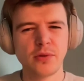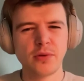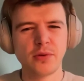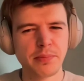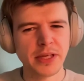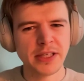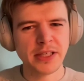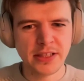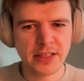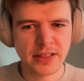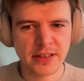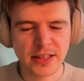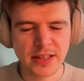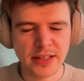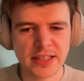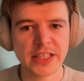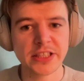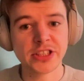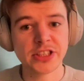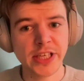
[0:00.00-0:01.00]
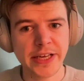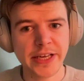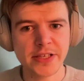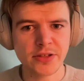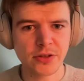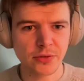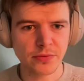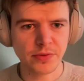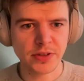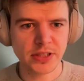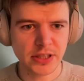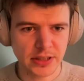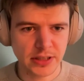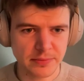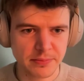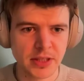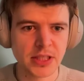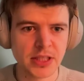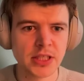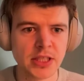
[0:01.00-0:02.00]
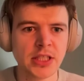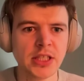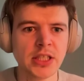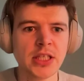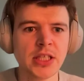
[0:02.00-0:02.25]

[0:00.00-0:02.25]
it's an opinion that can change over time.